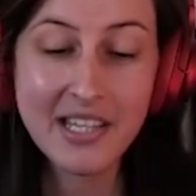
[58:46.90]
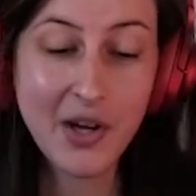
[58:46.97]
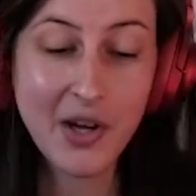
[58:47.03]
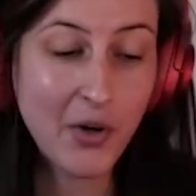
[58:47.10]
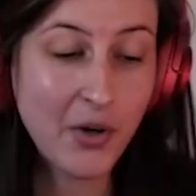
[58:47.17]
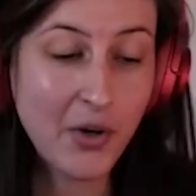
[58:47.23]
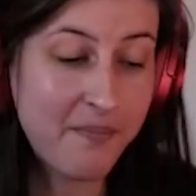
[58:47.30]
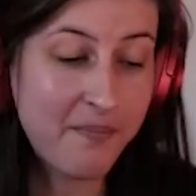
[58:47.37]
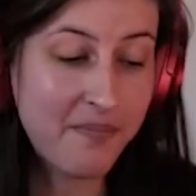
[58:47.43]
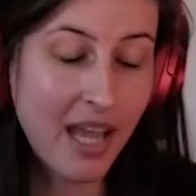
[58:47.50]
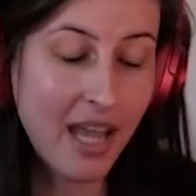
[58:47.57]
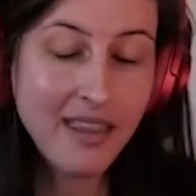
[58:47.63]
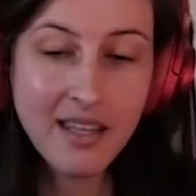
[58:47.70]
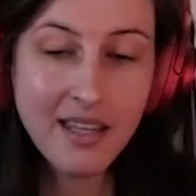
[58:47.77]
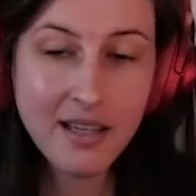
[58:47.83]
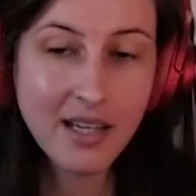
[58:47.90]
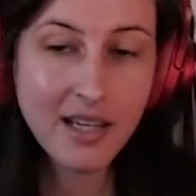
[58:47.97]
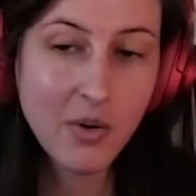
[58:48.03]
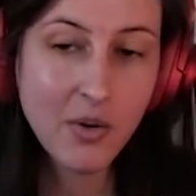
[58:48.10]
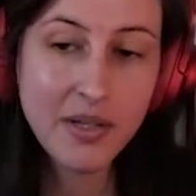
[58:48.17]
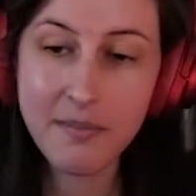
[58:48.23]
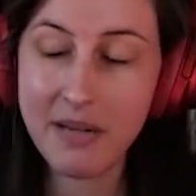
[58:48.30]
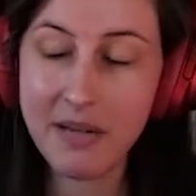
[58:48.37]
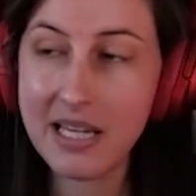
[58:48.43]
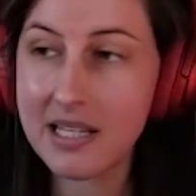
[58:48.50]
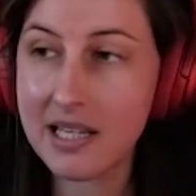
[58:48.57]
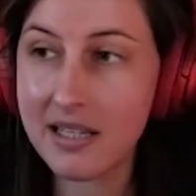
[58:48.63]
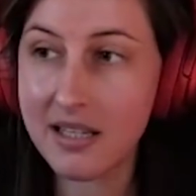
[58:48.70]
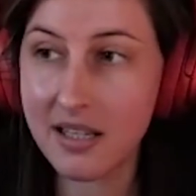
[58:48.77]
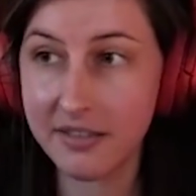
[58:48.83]
so, and then, you know, it's the
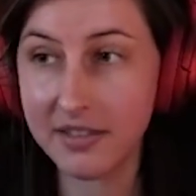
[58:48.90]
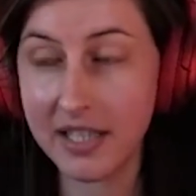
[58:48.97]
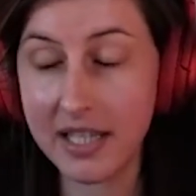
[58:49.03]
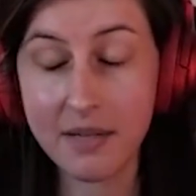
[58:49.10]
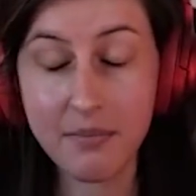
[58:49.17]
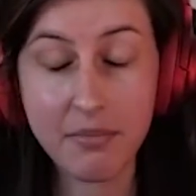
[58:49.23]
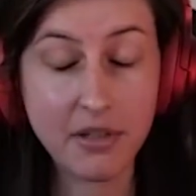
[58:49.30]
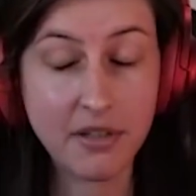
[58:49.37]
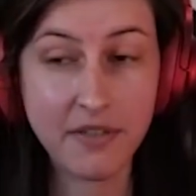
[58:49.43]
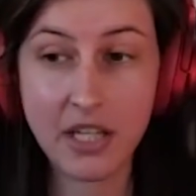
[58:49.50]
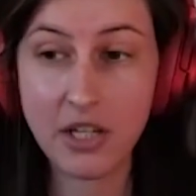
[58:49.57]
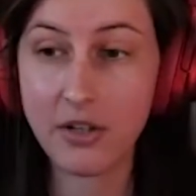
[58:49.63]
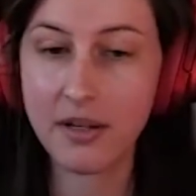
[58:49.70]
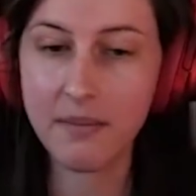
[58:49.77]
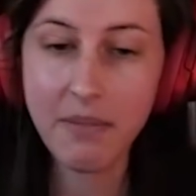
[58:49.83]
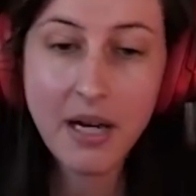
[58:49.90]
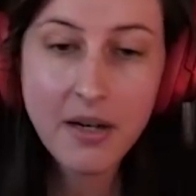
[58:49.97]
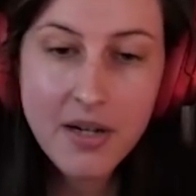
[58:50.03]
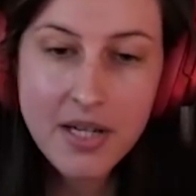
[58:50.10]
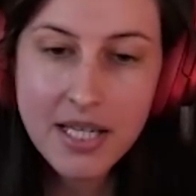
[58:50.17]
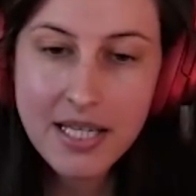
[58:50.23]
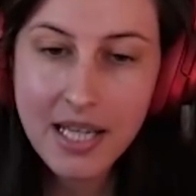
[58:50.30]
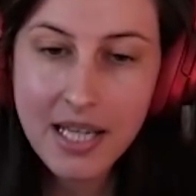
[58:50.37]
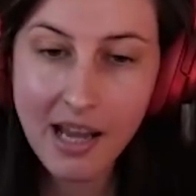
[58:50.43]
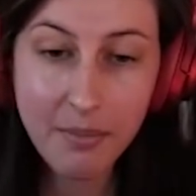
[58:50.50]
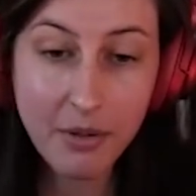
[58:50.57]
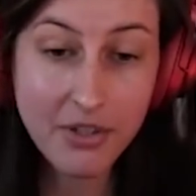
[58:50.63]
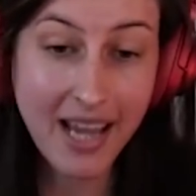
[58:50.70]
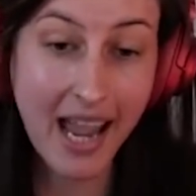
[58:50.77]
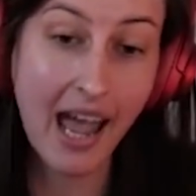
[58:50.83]
basic stuff like improving your comparison
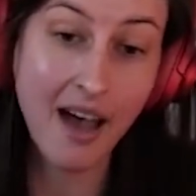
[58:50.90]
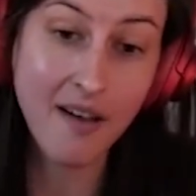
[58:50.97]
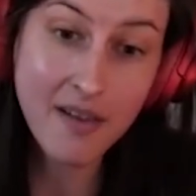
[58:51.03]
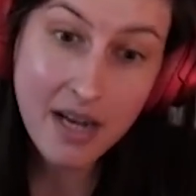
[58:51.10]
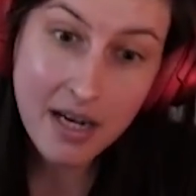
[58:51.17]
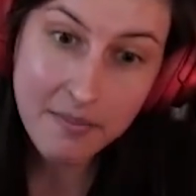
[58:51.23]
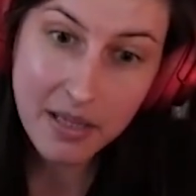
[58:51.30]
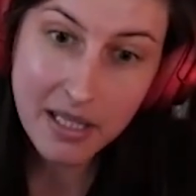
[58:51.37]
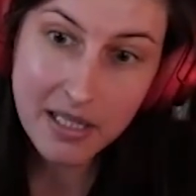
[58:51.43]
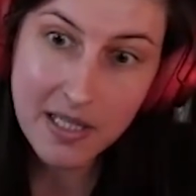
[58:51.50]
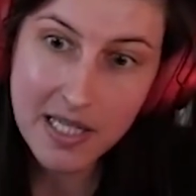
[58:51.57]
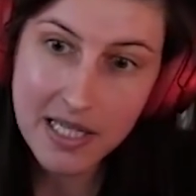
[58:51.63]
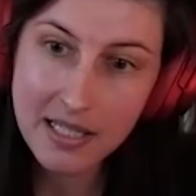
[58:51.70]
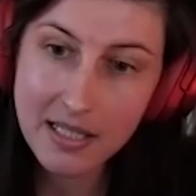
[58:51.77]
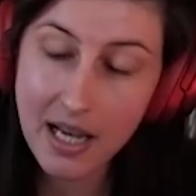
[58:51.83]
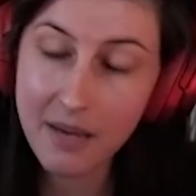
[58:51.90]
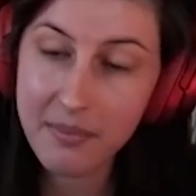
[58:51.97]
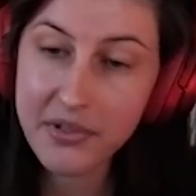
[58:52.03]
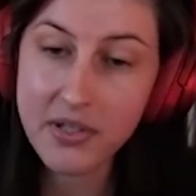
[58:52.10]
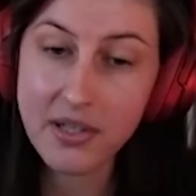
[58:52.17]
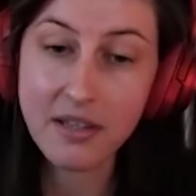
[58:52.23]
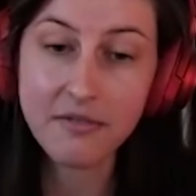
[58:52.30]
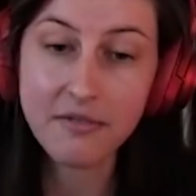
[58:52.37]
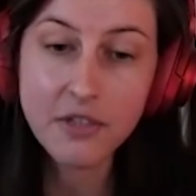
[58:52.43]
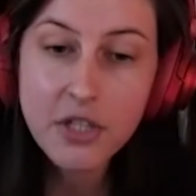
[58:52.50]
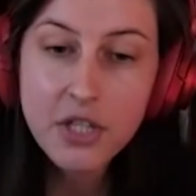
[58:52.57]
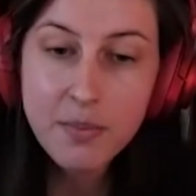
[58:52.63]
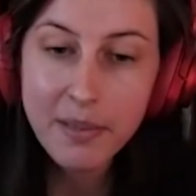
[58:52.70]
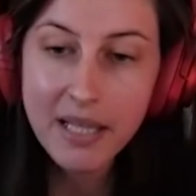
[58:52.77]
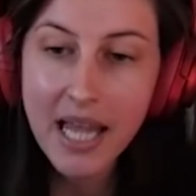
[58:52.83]
tables, having comparison tables in the
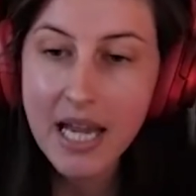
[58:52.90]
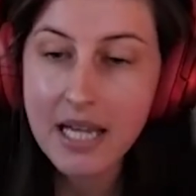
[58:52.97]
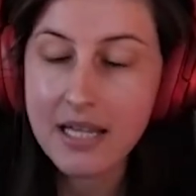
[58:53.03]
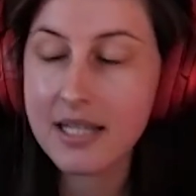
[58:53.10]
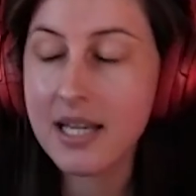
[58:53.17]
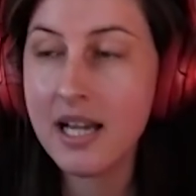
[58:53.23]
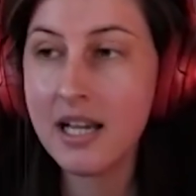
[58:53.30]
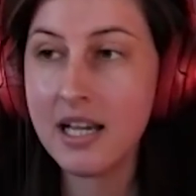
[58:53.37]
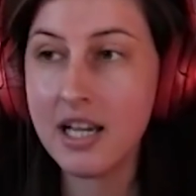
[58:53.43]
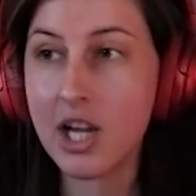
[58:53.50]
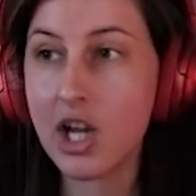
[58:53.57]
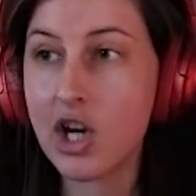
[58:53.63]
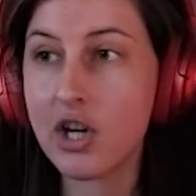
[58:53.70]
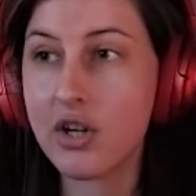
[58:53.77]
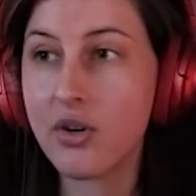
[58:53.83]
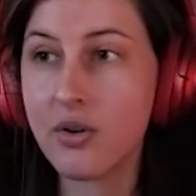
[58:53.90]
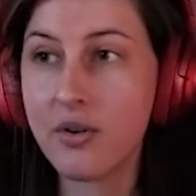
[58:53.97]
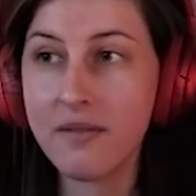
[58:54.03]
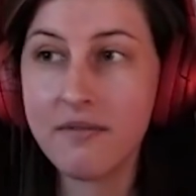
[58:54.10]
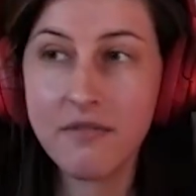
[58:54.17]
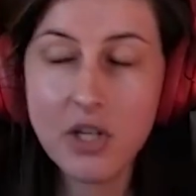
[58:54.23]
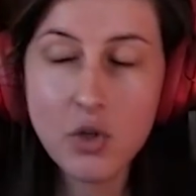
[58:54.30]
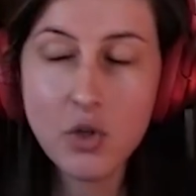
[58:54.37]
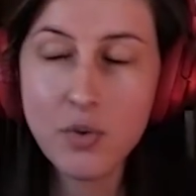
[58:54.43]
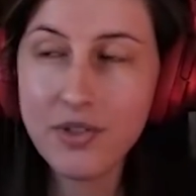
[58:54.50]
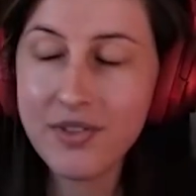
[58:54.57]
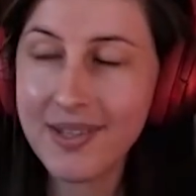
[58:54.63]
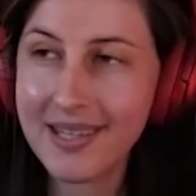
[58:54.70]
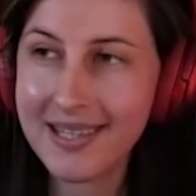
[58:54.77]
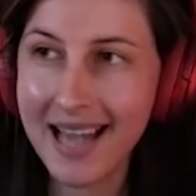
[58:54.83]
first place, you know, visual
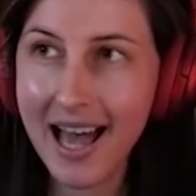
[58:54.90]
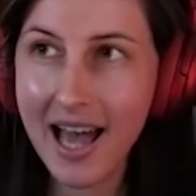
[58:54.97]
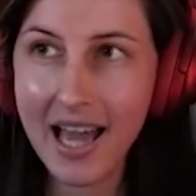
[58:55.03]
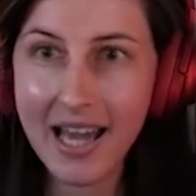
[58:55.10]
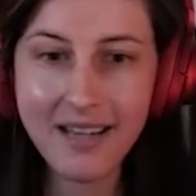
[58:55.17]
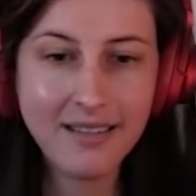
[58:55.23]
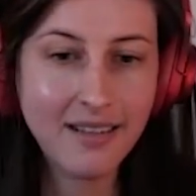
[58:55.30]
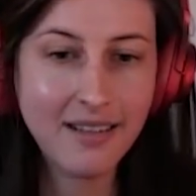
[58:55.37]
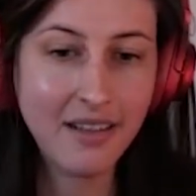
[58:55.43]
design.